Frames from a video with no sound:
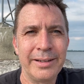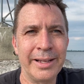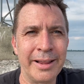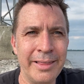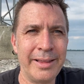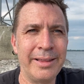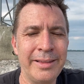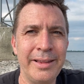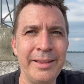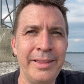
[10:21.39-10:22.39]
Like
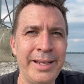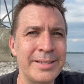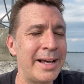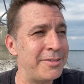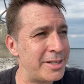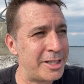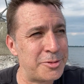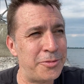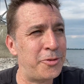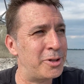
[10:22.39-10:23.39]
these, I've said this
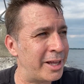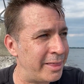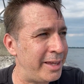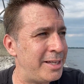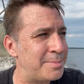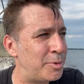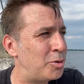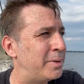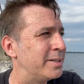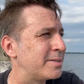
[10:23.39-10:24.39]
before, like these
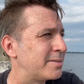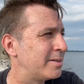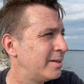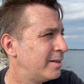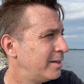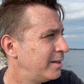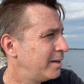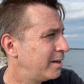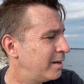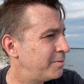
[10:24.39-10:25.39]
moments
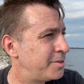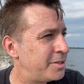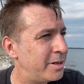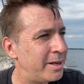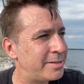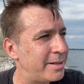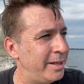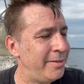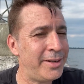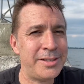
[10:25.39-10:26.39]
of
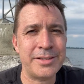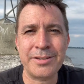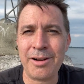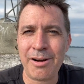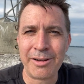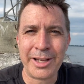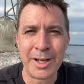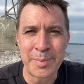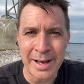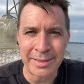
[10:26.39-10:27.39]
even just talking
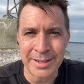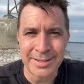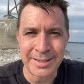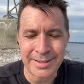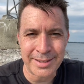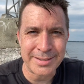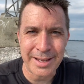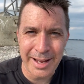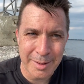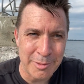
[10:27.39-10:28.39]
about this into this
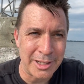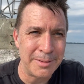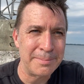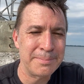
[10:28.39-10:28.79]
camera,